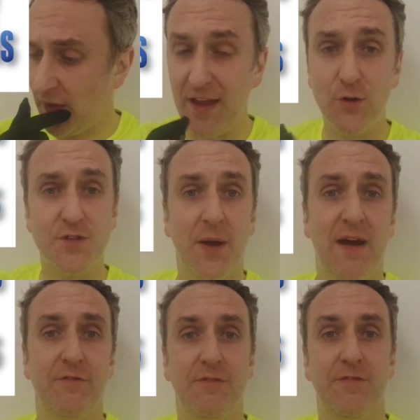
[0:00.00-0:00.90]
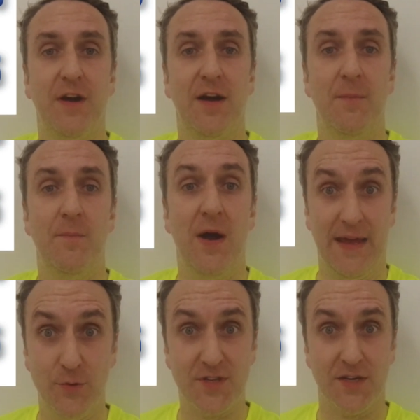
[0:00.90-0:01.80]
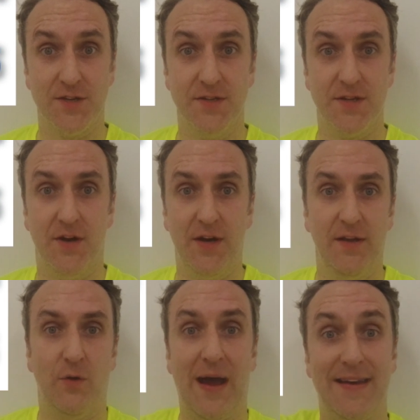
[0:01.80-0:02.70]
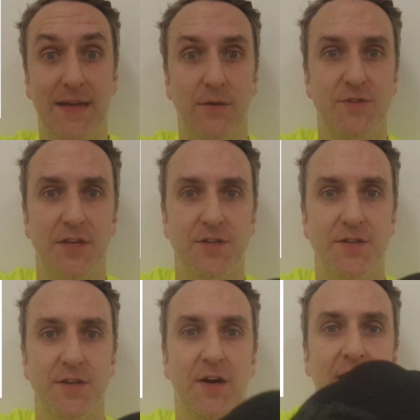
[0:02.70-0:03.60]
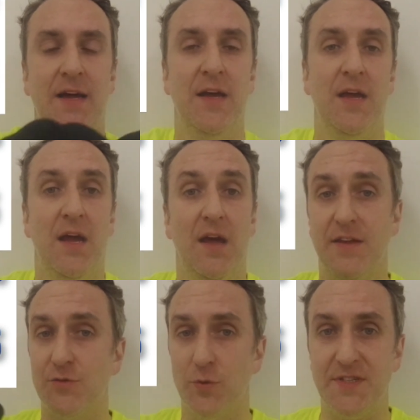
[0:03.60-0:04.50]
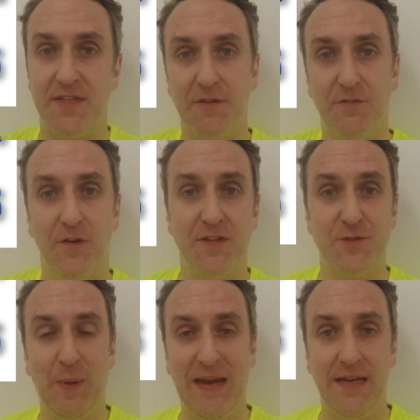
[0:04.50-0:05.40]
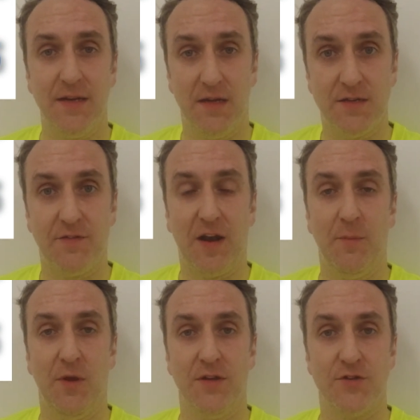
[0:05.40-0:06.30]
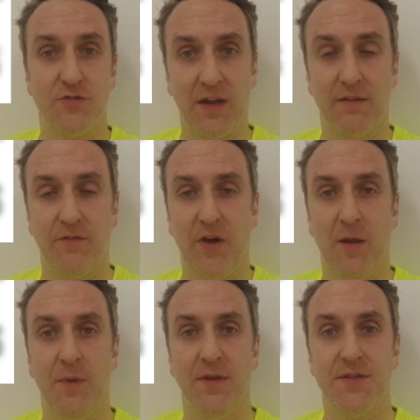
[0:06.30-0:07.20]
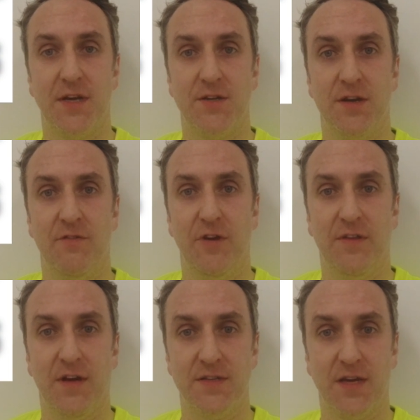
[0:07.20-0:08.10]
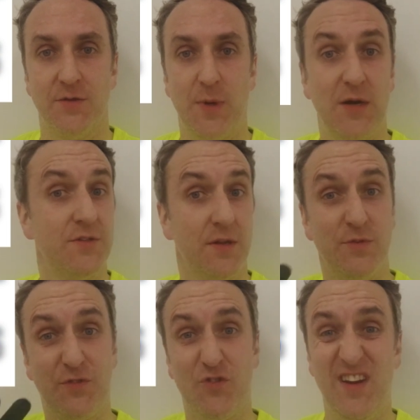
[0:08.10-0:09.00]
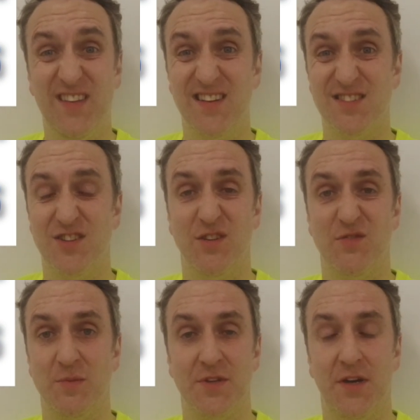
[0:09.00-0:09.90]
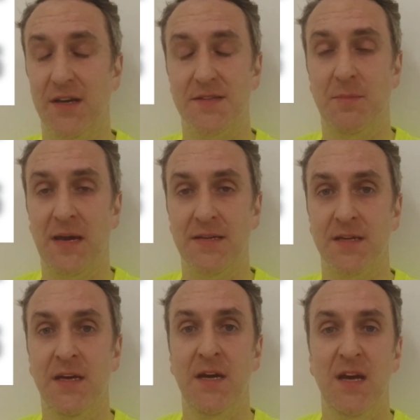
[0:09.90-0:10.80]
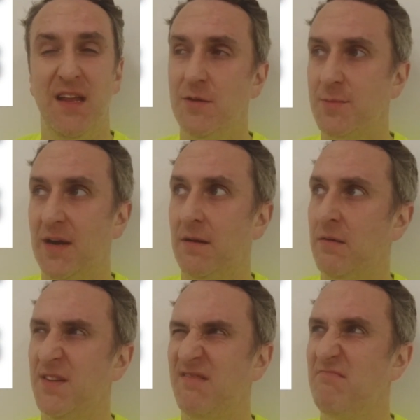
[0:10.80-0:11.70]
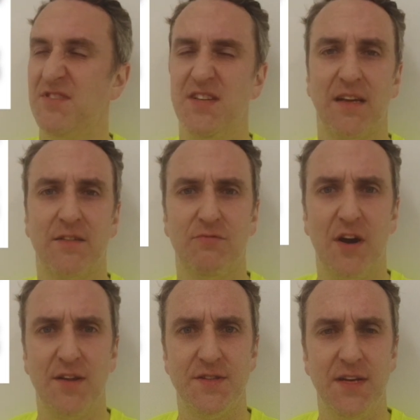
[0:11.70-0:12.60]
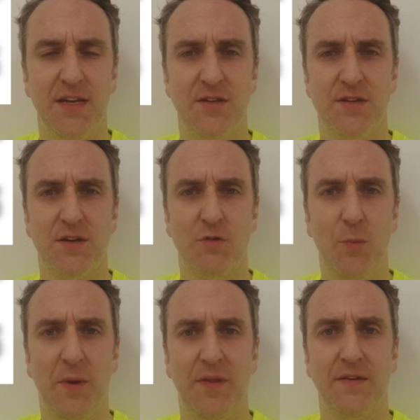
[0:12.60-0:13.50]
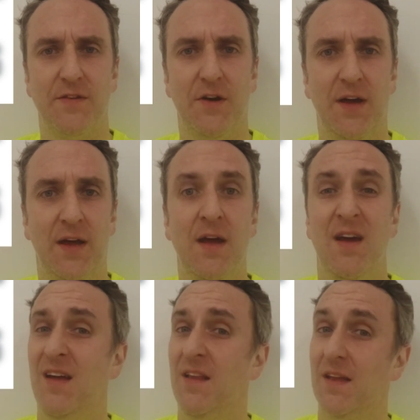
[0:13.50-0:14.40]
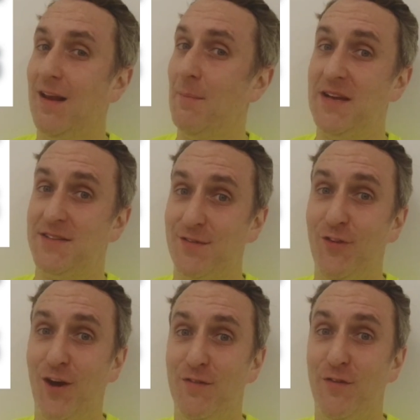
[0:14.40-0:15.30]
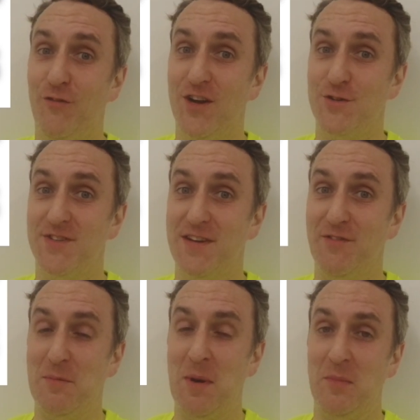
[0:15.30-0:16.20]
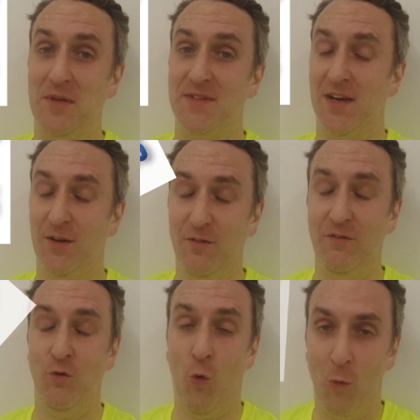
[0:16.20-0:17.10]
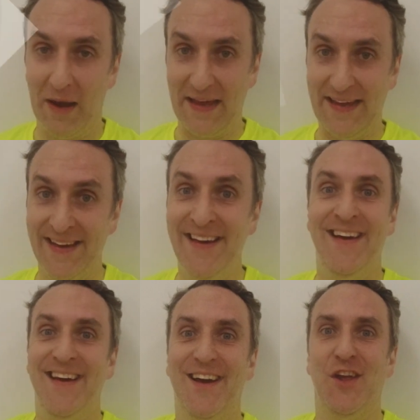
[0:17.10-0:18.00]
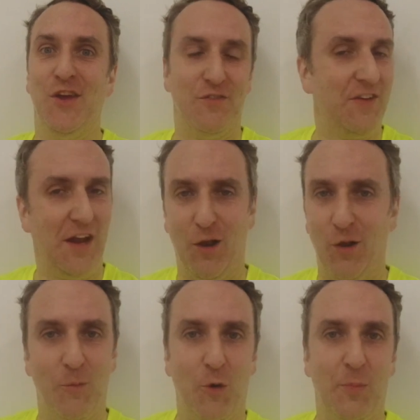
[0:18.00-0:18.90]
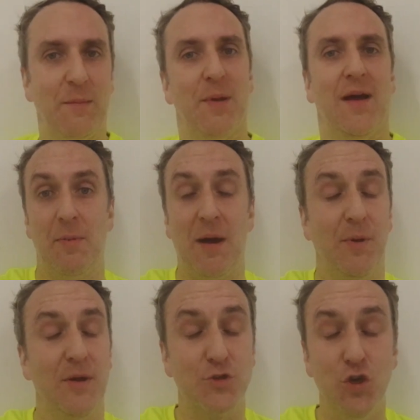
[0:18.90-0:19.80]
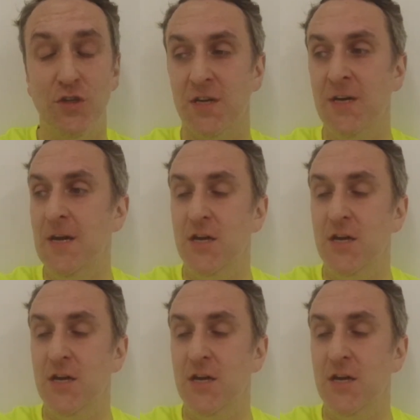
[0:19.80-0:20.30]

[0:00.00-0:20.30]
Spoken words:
They also have a hill session tonight, or had a hill session tonight. There's always a different speed development and strength development session every Thursday as well. So there was three things to choose from tonight. It's amazing. There's about six runners in each group, I think, tonight. The club has over 370 members, so normally you'd have seen a lot more people out. Wow. But it was good.